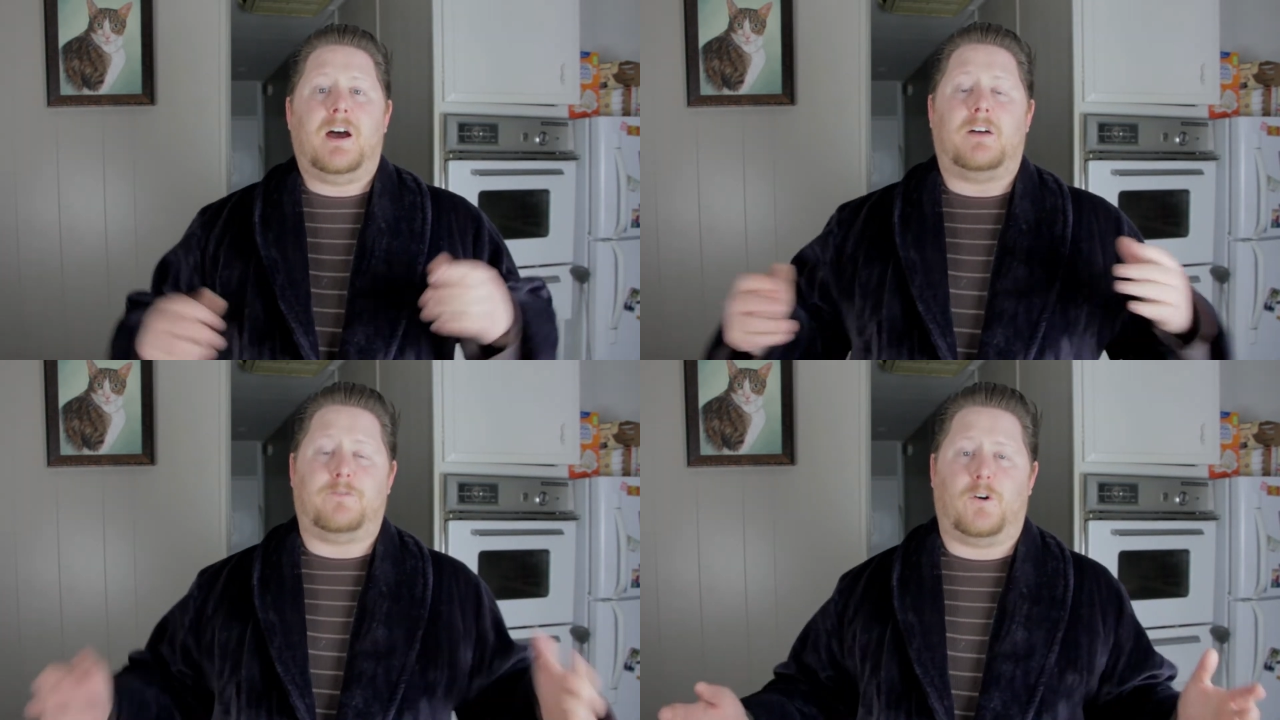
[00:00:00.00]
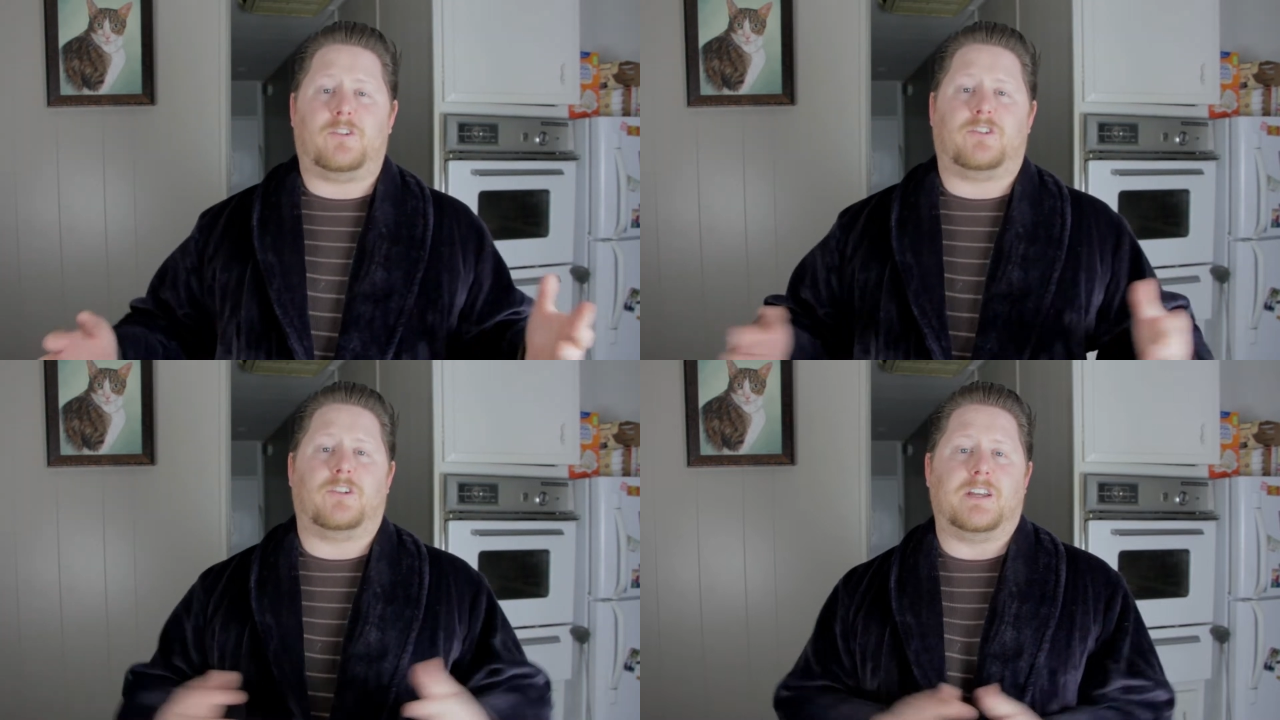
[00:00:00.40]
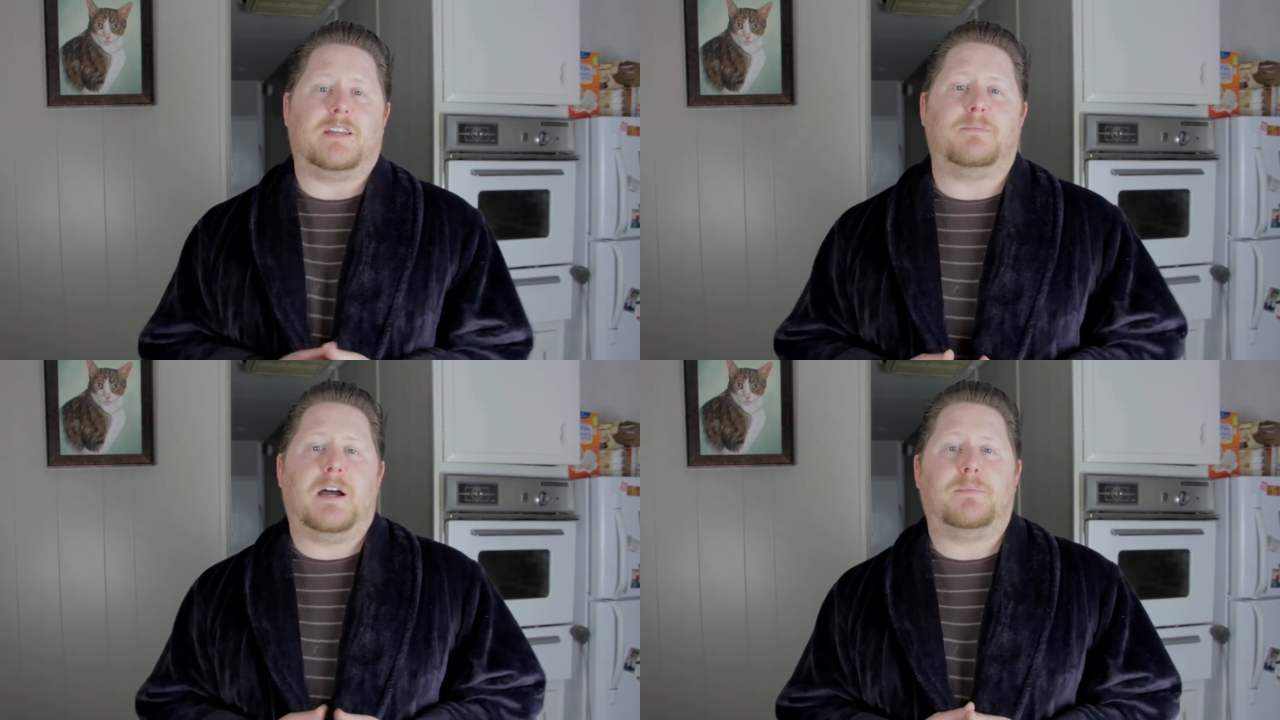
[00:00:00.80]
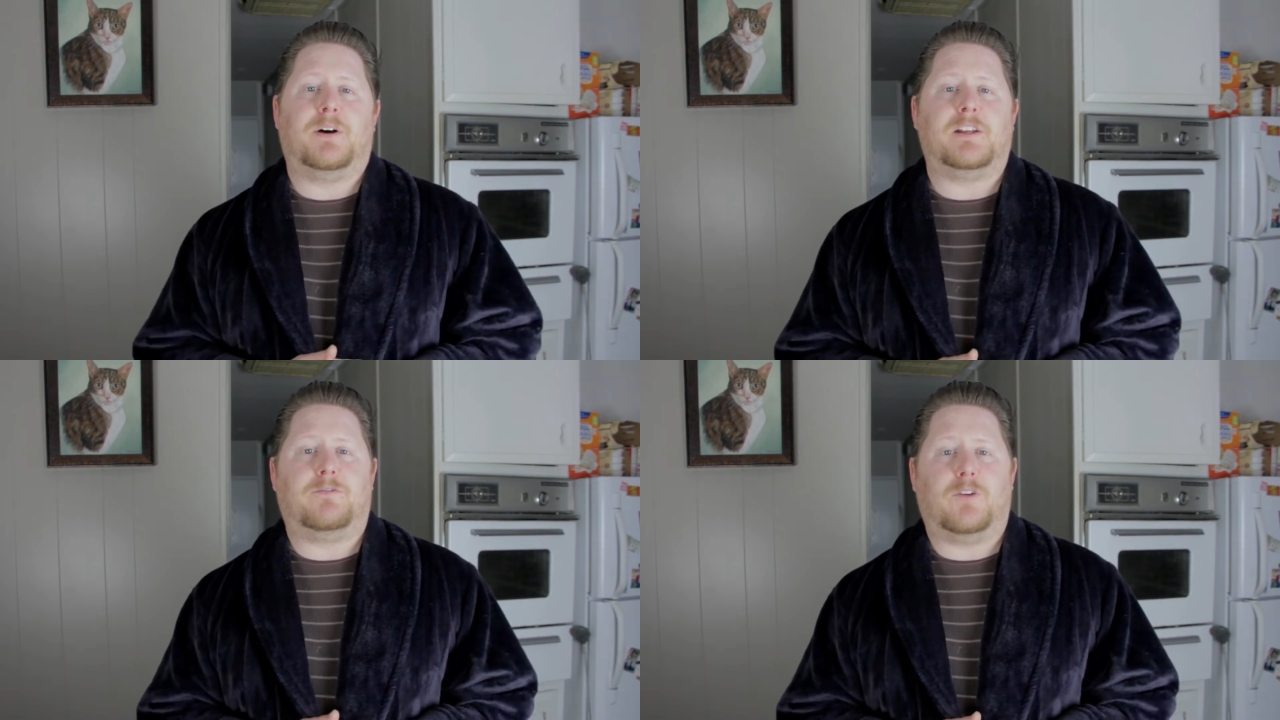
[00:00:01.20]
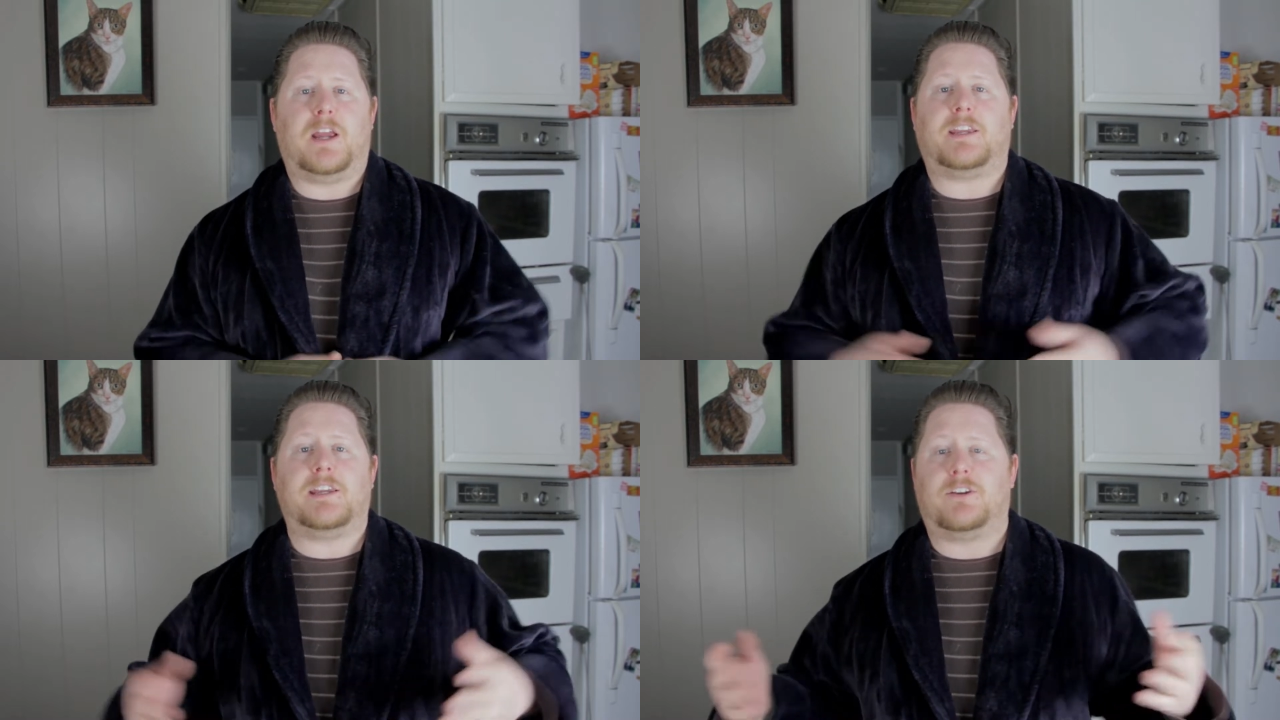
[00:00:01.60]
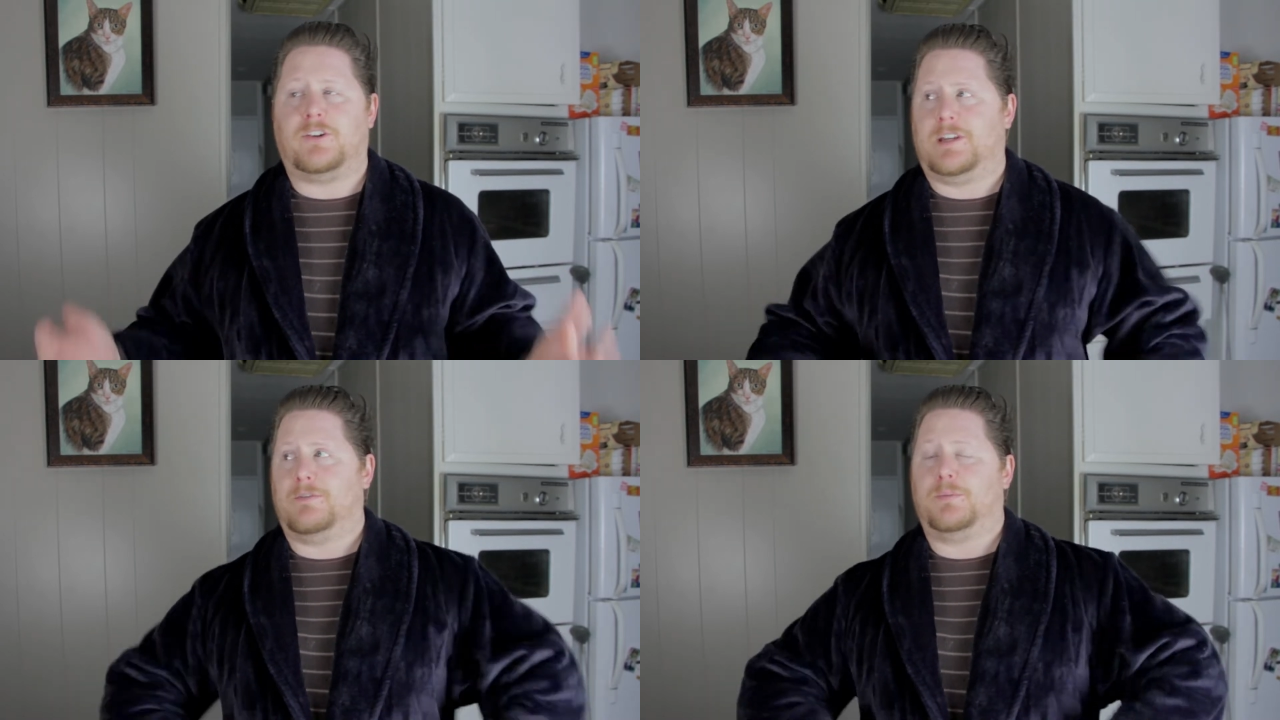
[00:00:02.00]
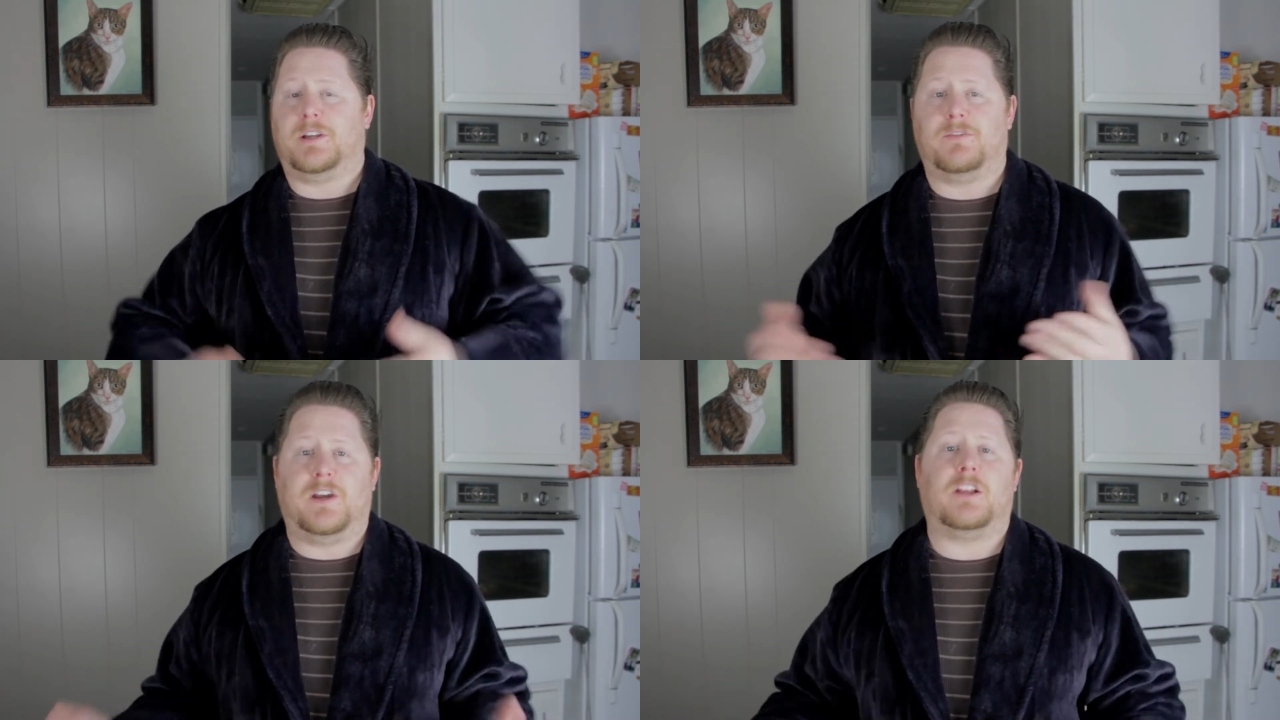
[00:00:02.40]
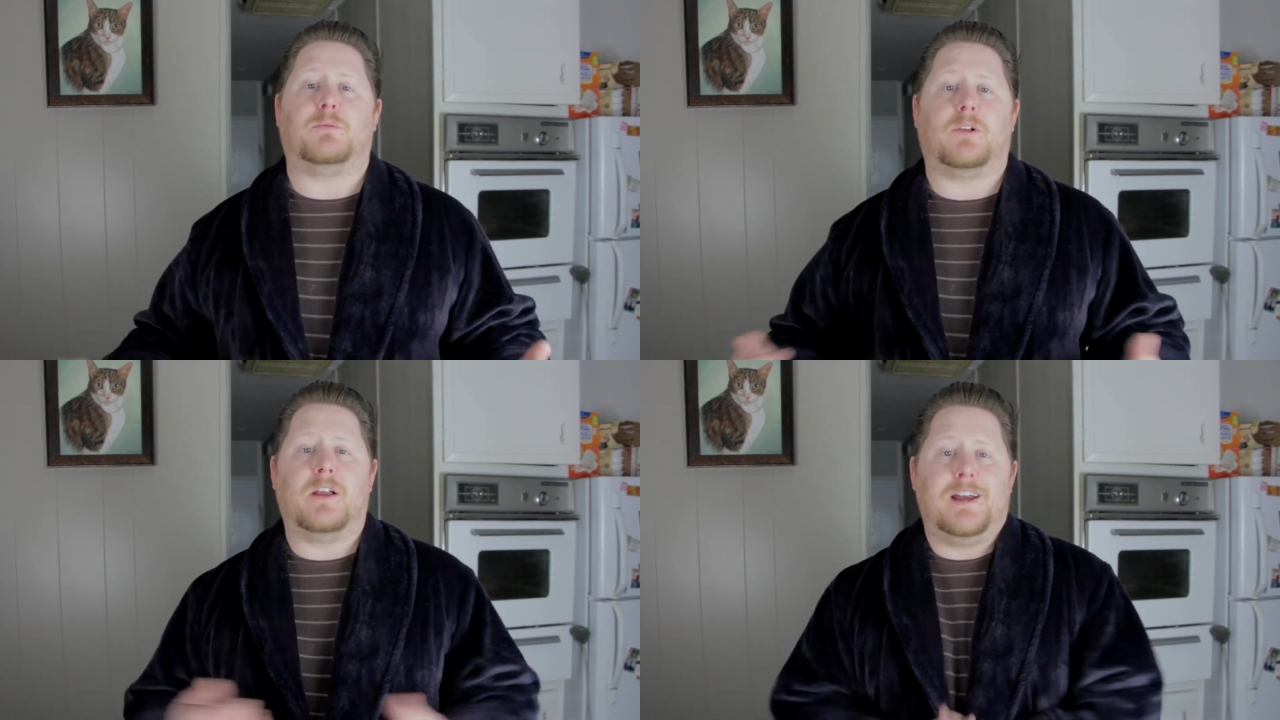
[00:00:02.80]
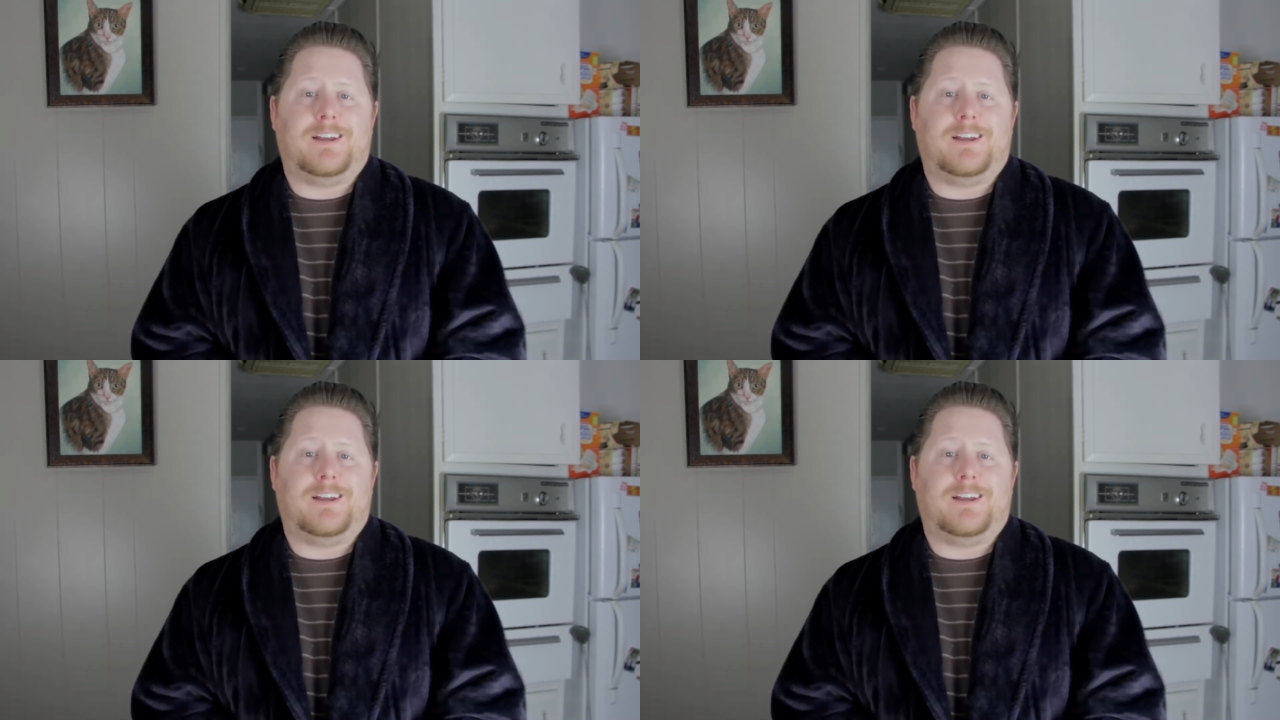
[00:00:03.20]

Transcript: Unfortunately, my buddy Frankie could never be available,